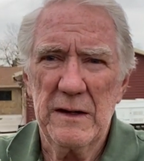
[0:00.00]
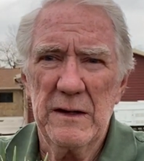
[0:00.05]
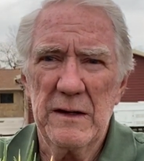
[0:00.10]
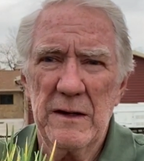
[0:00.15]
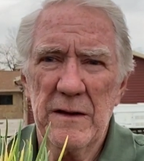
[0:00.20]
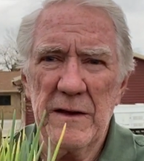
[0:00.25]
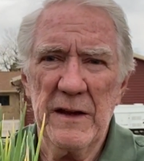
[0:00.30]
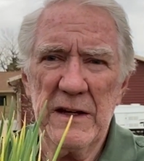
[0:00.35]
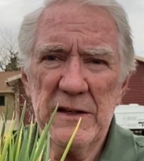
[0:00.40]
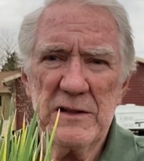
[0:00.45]

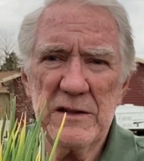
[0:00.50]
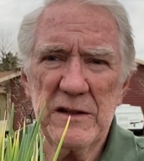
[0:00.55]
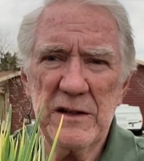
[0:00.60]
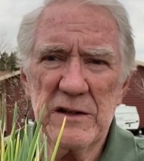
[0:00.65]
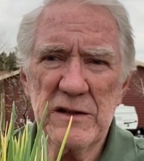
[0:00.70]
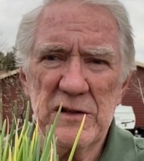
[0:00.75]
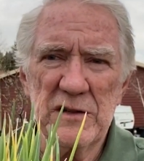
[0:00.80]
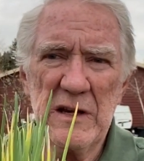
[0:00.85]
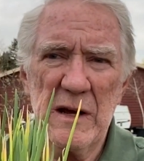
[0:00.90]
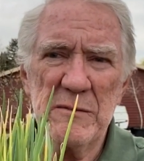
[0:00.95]
This
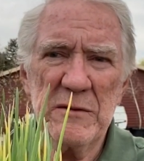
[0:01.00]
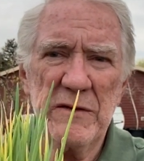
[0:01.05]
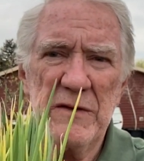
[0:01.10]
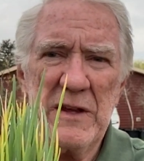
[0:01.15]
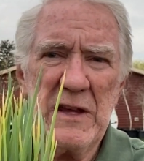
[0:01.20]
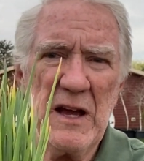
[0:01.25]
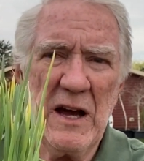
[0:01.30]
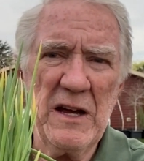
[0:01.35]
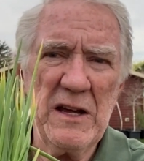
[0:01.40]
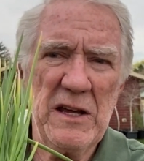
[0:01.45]
is some of
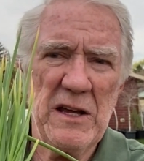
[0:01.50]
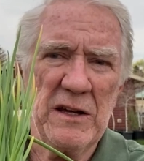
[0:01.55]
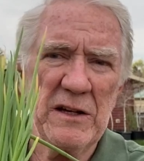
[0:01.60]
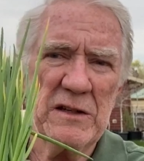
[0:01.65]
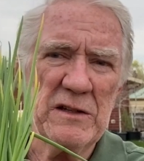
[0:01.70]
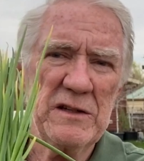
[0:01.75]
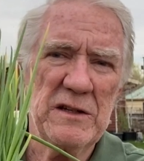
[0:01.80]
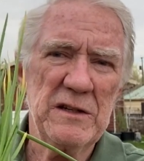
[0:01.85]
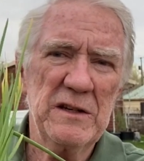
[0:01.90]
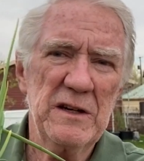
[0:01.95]
the
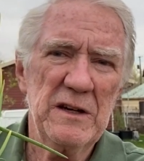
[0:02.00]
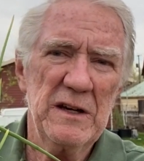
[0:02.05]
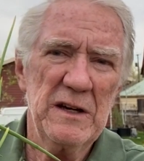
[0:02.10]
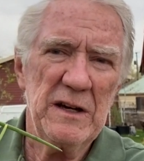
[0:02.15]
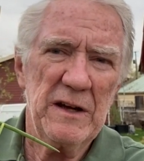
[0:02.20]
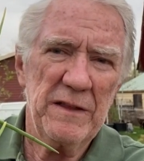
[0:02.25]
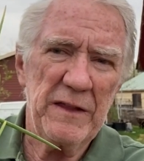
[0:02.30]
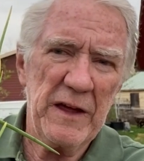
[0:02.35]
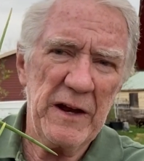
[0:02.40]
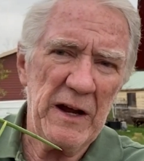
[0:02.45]
onions
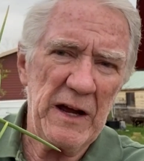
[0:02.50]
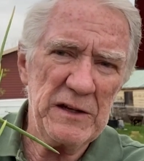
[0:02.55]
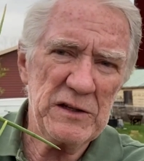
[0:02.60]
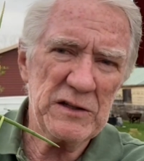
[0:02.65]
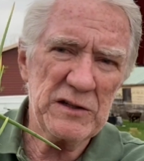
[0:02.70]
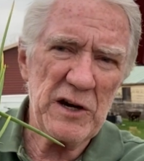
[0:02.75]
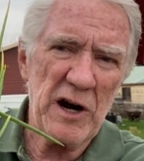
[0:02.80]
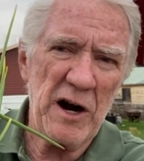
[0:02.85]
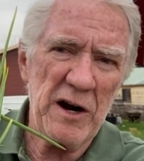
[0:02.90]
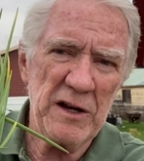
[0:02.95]
that I
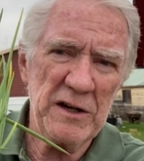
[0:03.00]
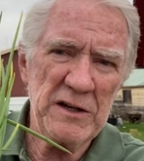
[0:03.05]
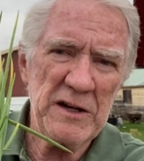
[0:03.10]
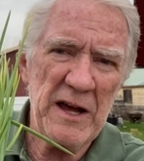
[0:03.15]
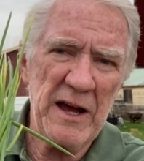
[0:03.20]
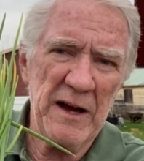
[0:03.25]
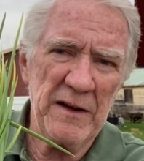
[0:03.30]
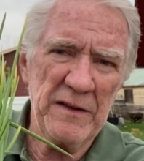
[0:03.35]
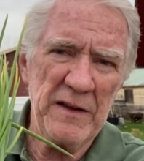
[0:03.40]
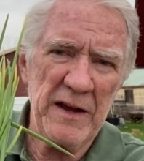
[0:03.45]
started
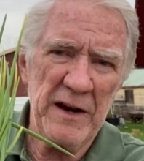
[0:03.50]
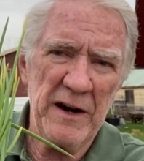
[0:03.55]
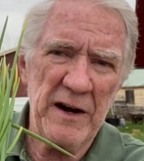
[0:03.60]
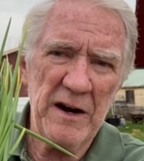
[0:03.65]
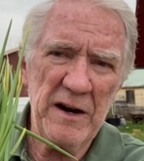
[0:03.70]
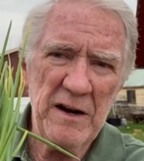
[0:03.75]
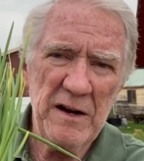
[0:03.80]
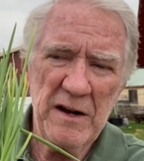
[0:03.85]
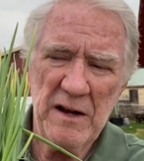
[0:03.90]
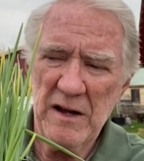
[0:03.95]
down
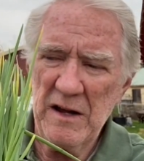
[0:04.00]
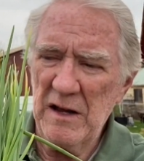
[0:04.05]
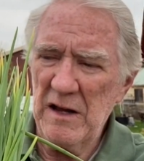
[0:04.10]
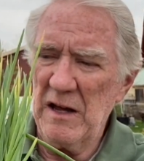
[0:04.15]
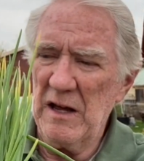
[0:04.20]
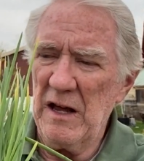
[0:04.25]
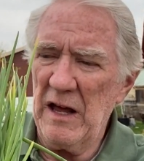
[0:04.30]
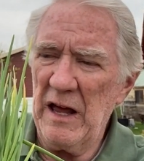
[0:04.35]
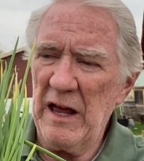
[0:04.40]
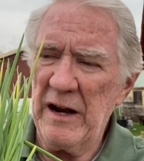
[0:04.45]
there,
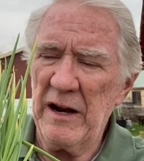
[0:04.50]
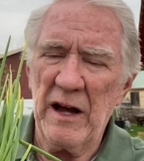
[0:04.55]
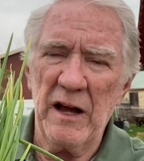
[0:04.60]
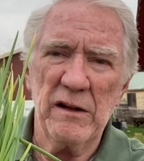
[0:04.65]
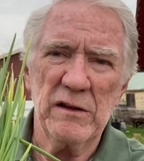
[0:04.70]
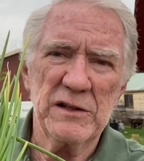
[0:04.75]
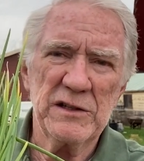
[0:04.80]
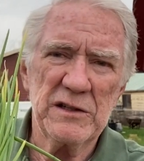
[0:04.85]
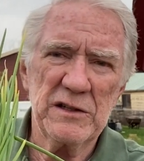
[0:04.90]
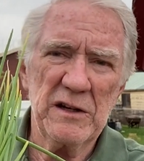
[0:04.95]
and
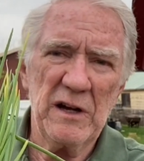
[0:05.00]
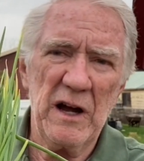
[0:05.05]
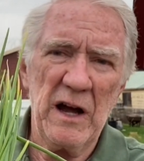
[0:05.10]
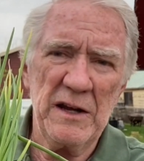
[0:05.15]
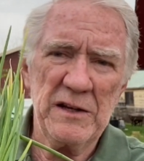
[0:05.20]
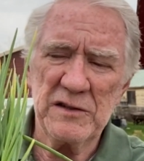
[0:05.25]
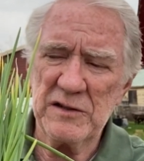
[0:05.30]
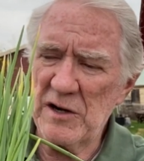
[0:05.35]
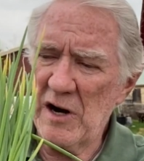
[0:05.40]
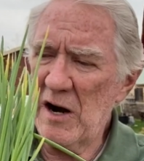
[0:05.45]
I
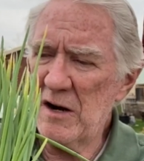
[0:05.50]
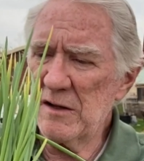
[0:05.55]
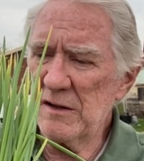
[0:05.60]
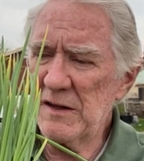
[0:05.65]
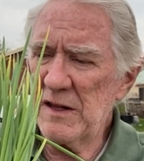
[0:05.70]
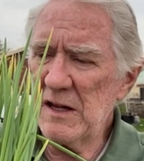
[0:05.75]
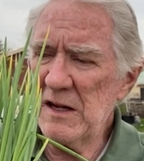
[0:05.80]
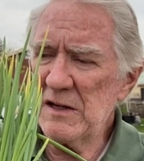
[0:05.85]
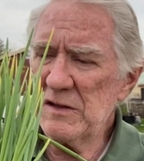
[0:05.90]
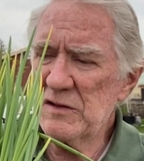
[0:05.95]
started
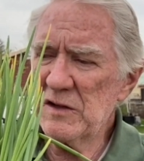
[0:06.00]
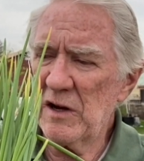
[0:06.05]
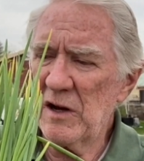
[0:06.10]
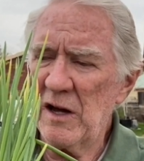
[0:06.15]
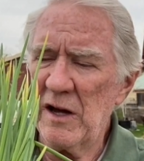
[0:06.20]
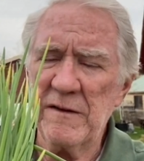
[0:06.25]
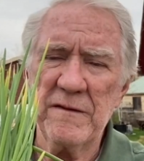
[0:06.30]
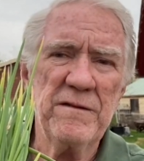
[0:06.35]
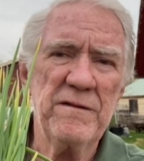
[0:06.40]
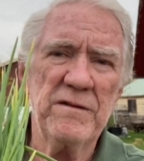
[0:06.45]
these
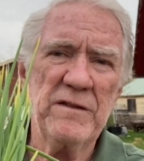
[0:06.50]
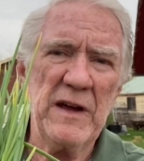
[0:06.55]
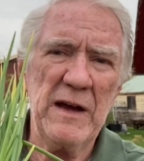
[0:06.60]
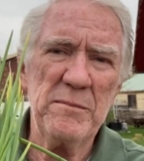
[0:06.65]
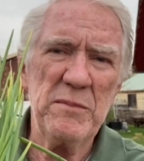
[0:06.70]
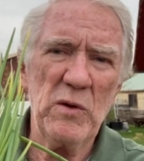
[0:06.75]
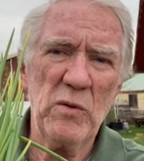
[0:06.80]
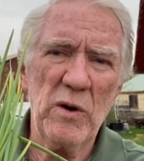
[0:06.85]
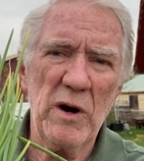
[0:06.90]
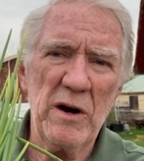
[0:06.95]
on
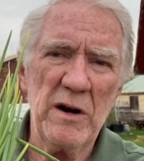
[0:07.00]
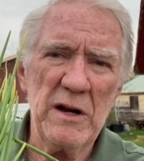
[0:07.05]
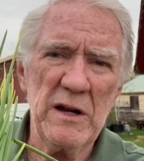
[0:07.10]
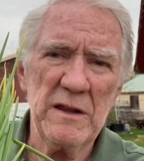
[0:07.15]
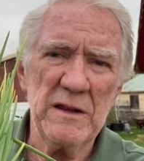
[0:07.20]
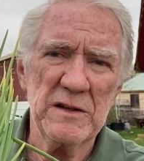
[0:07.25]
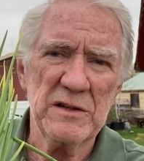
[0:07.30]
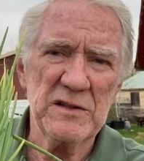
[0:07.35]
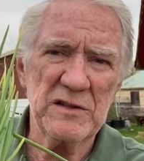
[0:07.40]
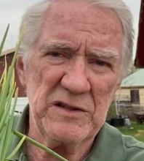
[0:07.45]
February
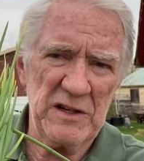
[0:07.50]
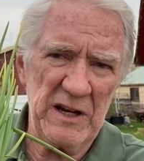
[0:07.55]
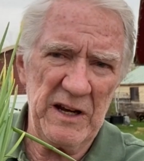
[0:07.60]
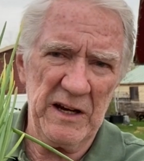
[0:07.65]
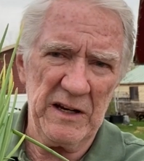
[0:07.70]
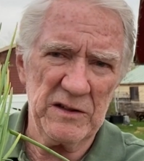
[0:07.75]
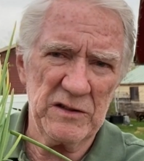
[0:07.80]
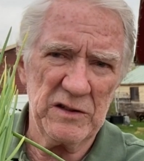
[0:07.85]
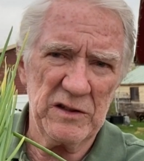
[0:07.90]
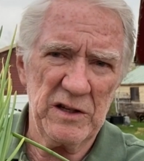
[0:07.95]
the
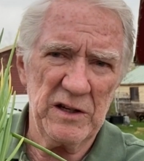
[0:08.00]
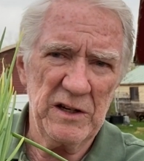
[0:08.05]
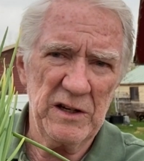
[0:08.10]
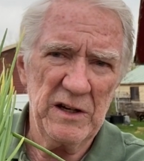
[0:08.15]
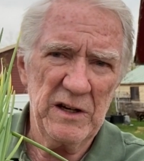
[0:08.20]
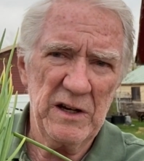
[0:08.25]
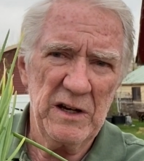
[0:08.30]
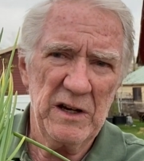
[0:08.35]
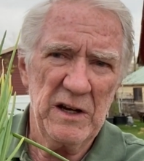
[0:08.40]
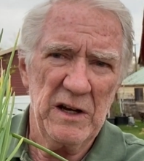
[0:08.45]
6th,
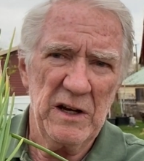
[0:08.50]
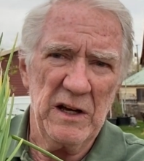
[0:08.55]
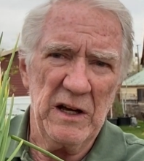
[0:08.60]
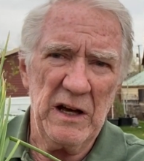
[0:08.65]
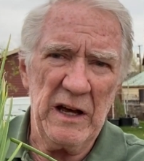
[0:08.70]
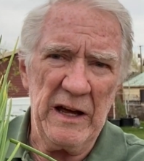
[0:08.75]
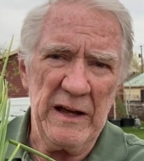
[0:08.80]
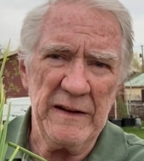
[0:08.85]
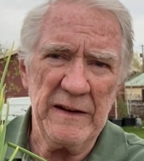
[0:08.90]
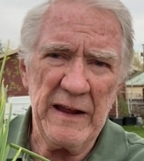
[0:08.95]

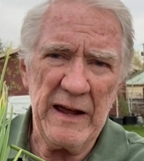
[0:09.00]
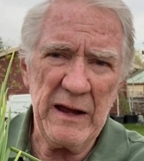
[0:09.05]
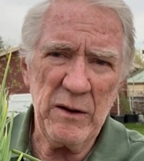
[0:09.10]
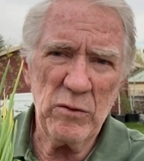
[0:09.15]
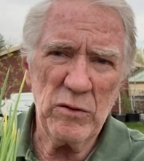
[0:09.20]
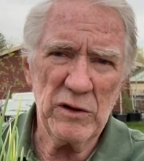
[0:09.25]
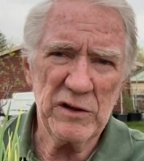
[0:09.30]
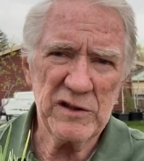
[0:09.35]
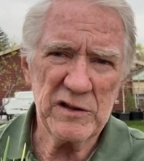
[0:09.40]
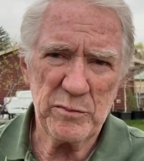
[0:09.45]
and they
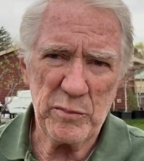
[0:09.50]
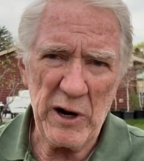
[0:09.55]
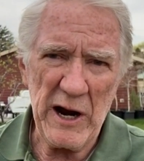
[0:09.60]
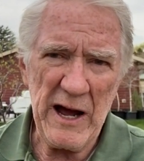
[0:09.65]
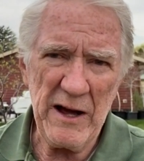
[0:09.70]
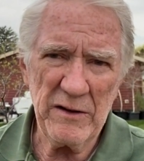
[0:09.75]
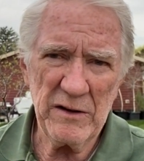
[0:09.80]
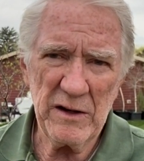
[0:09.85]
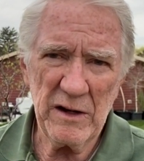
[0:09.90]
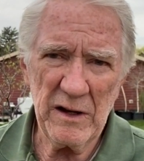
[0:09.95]
will
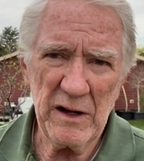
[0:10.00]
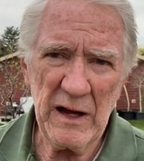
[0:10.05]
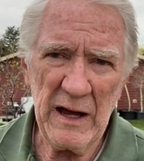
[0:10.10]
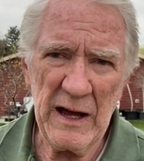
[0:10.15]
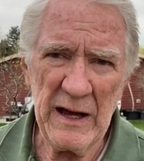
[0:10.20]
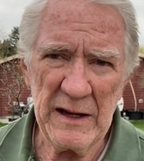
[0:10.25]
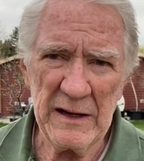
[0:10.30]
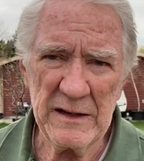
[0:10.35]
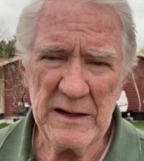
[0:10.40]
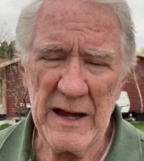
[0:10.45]
sprout
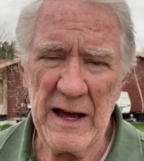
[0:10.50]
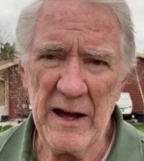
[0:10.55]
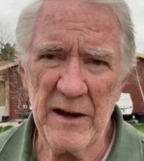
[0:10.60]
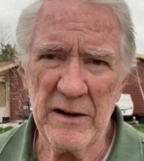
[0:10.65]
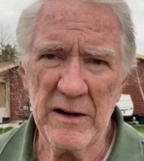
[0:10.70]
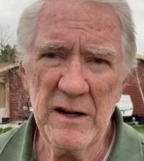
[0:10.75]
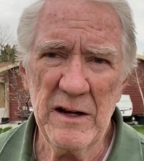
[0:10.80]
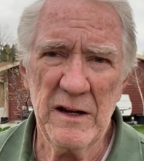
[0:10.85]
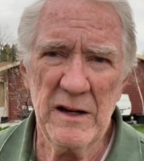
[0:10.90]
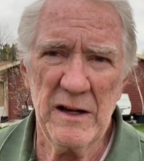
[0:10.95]

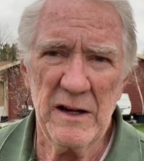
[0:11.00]
down